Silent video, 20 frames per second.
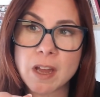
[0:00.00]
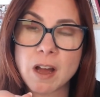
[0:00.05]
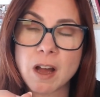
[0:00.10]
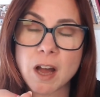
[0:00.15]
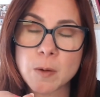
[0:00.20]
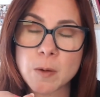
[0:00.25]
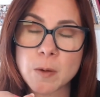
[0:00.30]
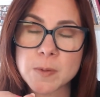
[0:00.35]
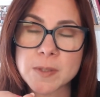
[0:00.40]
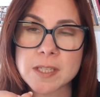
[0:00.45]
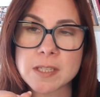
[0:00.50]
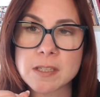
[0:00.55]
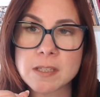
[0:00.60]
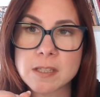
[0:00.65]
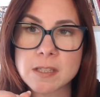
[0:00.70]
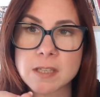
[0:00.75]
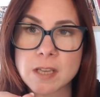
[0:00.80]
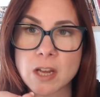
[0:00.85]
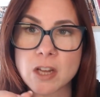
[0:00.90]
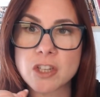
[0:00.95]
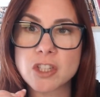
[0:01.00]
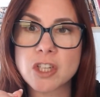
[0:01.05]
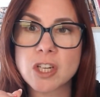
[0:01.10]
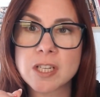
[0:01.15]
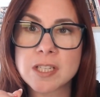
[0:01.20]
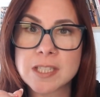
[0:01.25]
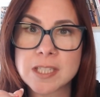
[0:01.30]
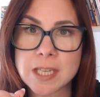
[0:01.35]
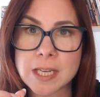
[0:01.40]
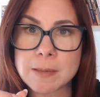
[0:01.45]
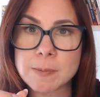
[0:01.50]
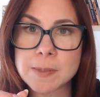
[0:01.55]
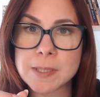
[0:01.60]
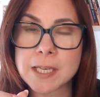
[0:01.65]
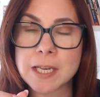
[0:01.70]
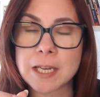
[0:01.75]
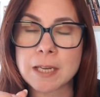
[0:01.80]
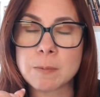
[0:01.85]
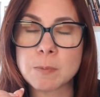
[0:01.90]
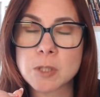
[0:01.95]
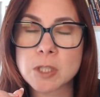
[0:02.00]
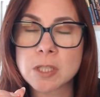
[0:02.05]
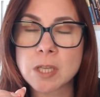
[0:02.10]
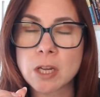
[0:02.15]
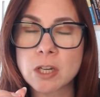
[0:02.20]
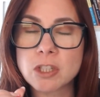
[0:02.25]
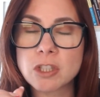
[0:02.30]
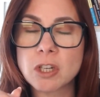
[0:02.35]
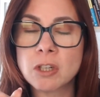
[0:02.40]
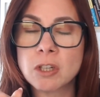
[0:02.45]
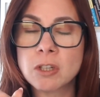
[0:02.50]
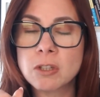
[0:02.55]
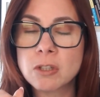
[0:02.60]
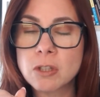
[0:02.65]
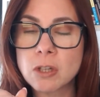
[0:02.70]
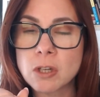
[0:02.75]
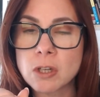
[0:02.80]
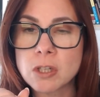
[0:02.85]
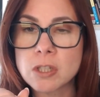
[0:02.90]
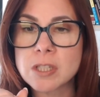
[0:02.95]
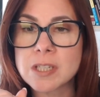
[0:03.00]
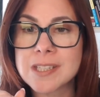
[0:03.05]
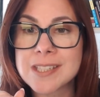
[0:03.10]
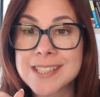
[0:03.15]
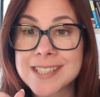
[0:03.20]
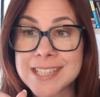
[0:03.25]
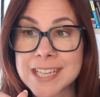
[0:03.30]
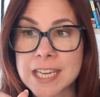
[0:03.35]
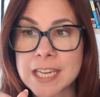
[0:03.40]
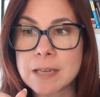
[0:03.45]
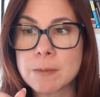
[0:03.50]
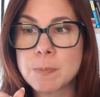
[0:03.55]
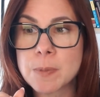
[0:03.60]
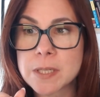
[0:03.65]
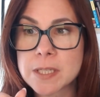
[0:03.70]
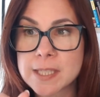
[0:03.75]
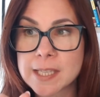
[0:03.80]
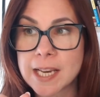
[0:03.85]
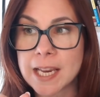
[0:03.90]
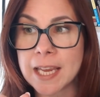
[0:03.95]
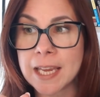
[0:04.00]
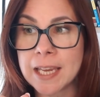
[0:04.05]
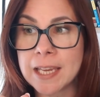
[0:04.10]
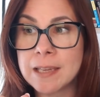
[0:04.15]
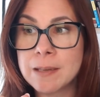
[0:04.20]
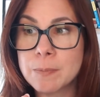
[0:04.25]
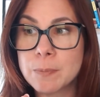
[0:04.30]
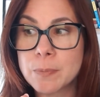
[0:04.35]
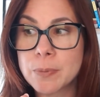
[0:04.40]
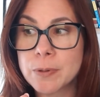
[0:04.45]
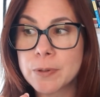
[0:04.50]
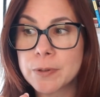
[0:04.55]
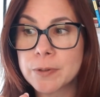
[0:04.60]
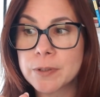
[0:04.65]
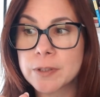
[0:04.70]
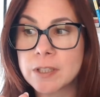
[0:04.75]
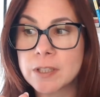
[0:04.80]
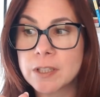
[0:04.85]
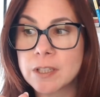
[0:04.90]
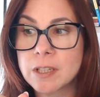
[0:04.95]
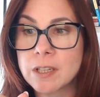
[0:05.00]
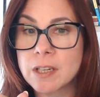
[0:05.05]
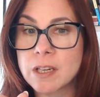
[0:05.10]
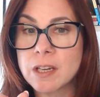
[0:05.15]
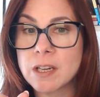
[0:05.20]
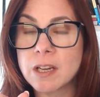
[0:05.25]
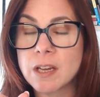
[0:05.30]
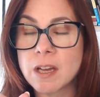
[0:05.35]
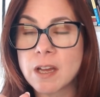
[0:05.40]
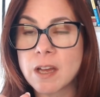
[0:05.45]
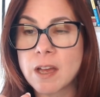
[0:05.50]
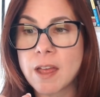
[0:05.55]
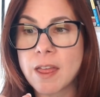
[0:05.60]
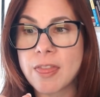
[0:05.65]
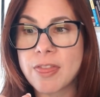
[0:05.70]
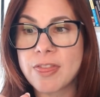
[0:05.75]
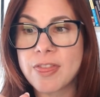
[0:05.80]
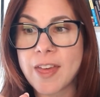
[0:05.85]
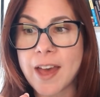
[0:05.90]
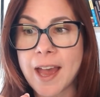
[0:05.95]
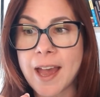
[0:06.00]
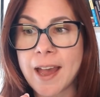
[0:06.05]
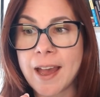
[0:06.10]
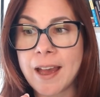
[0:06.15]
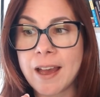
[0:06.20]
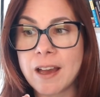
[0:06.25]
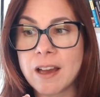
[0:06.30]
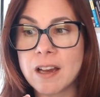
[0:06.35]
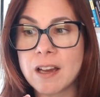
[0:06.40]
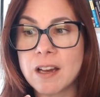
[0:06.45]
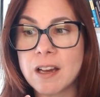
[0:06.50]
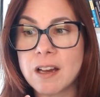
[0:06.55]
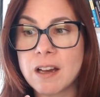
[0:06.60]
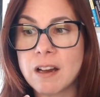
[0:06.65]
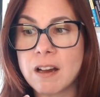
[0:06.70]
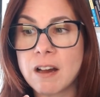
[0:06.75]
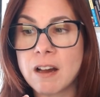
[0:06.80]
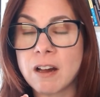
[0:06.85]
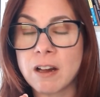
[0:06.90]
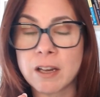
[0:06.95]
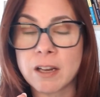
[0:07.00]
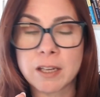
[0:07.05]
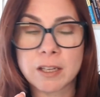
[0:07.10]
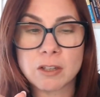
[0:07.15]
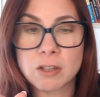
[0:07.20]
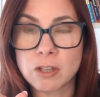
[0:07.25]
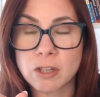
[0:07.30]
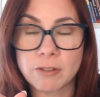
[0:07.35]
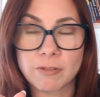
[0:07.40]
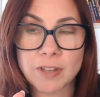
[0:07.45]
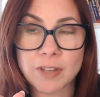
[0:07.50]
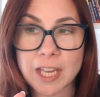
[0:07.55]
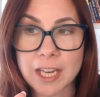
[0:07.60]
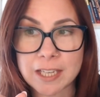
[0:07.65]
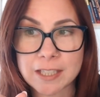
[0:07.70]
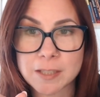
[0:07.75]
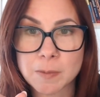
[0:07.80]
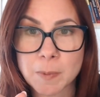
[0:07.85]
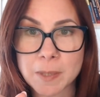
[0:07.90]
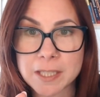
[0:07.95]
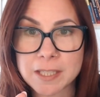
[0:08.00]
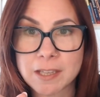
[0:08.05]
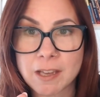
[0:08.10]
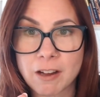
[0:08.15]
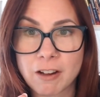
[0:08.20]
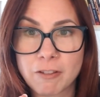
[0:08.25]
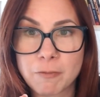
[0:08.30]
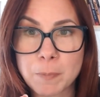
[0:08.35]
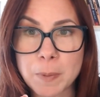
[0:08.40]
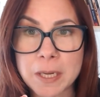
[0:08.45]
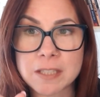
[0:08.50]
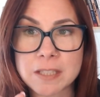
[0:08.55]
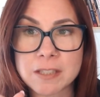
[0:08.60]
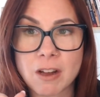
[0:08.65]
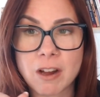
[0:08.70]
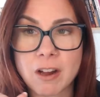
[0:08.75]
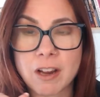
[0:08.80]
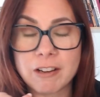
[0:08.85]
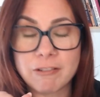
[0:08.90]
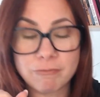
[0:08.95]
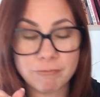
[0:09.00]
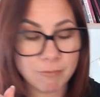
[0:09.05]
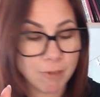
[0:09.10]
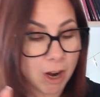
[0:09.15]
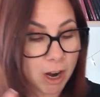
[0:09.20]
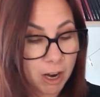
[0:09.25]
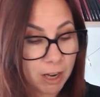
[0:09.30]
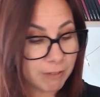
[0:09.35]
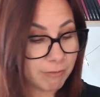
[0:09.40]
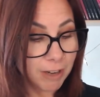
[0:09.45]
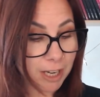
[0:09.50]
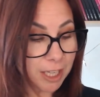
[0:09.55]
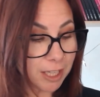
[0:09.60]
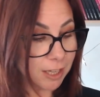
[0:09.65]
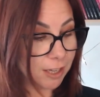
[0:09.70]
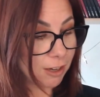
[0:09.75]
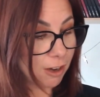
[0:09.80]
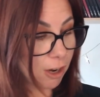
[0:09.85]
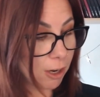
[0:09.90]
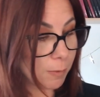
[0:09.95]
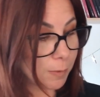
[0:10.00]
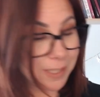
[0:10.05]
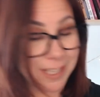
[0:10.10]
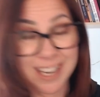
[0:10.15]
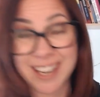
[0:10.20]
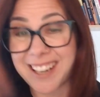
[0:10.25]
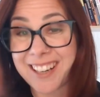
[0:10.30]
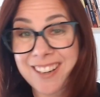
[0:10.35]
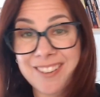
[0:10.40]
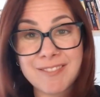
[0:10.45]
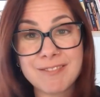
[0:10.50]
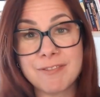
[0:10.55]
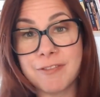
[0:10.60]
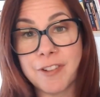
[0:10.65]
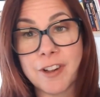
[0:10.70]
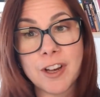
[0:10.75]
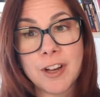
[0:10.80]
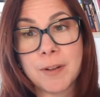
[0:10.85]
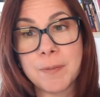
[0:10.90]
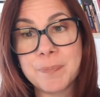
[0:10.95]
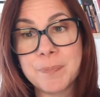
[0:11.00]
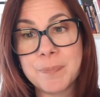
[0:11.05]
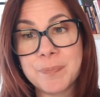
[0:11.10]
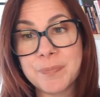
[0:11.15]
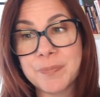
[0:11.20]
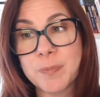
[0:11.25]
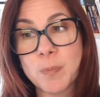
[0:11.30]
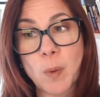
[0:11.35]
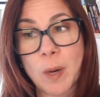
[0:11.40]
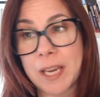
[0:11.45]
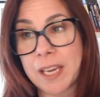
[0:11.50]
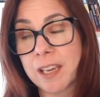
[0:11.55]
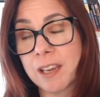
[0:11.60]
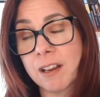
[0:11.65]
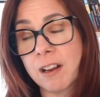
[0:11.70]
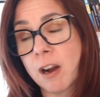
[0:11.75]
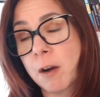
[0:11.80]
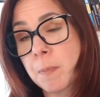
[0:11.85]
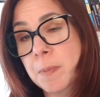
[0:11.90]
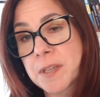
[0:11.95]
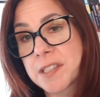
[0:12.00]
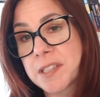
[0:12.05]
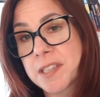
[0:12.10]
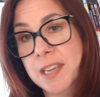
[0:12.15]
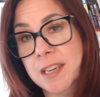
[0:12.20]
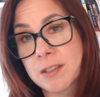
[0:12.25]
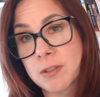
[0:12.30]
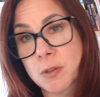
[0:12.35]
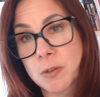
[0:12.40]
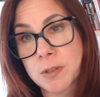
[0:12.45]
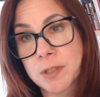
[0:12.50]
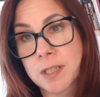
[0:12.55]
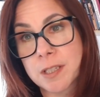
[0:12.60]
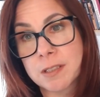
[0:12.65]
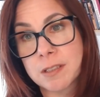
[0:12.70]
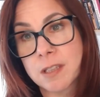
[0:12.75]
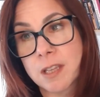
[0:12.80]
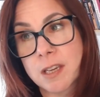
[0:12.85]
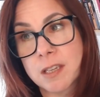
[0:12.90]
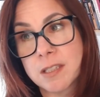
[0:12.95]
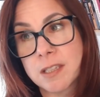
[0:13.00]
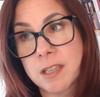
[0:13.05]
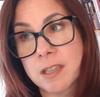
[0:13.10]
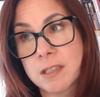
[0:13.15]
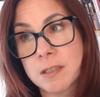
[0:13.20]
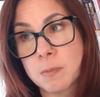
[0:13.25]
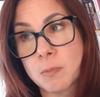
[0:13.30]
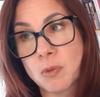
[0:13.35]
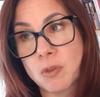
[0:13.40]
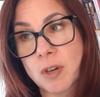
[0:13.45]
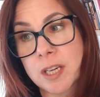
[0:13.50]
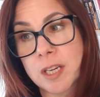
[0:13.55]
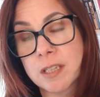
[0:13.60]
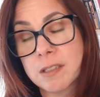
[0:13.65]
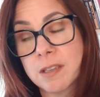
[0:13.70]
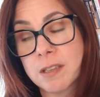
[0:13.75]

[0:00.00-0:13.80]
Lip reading: I was in such a deep sleep, such a good deep sleep, that I could have kicked myself, because I reckon I was in for waking up at 6 or 6:30 this morning.